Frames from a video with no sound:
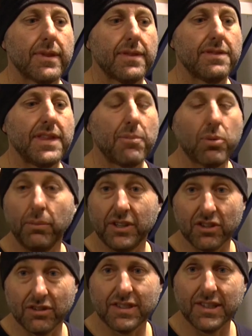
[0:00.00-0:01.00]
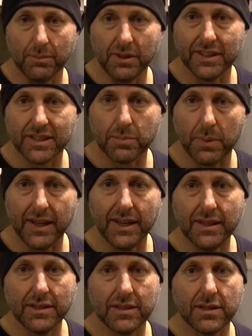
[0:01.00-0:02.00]
They probably do similar
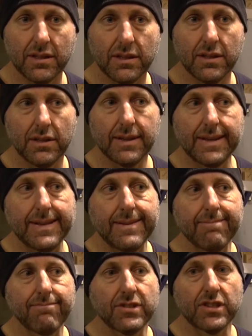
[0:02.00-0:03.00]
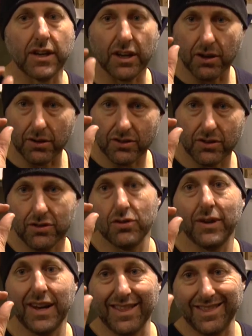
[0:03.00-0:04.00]
speeds, so you're
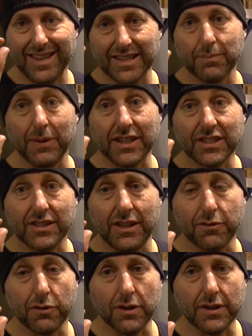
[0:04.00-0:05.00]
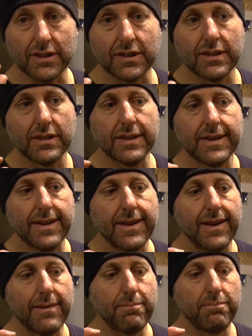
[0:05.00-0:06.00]
talking this much difference,
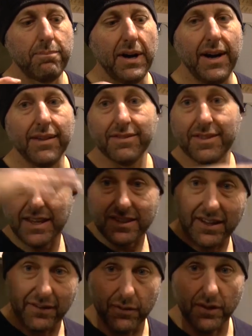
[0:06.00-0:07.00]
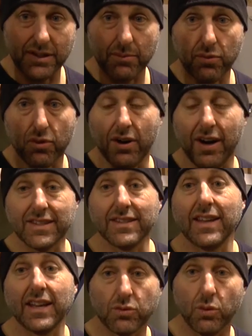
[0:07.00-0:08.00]
but this difference in price,
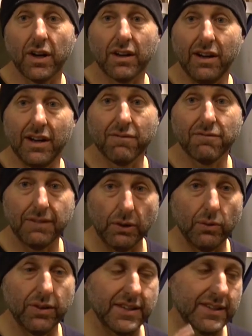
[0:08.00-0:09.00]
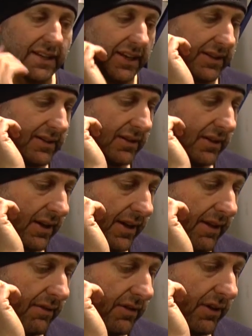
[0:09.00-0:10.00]
and that's what I kind of feel this is.
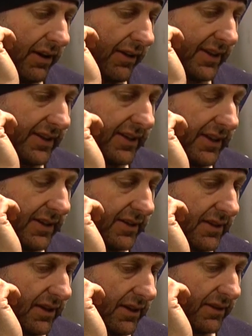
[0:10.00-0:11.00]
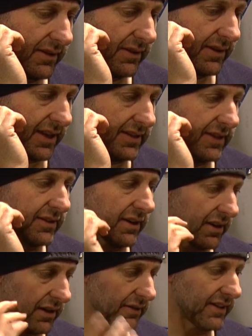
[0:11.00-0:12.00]
You know, this
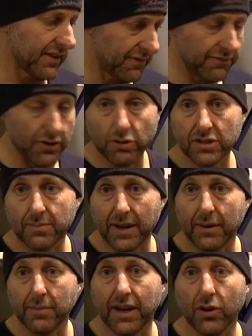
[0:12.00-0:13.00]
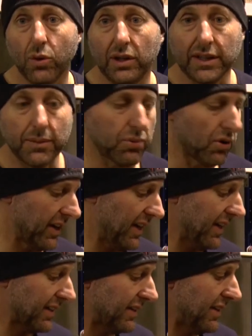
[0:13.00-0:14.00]
feels to me to be a quality
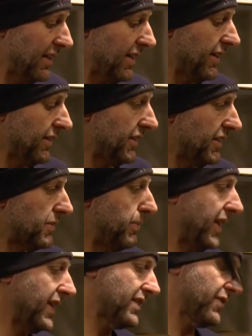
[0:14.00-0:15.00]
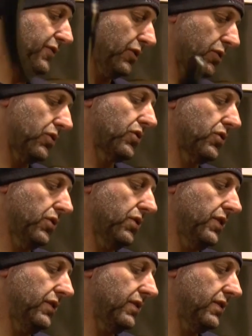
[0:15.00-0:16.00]
product. The speeds feel
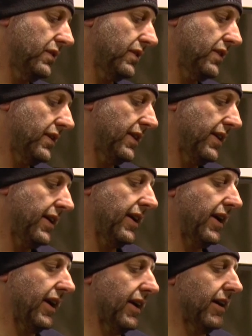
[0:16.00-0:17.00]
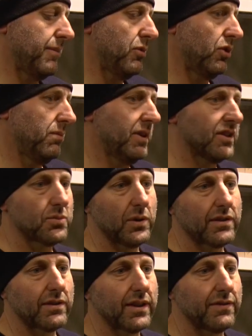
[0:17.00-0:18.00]
good, and I'm almost
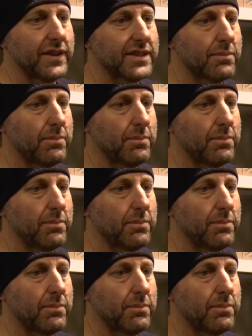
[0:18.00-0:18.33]
wondering if these are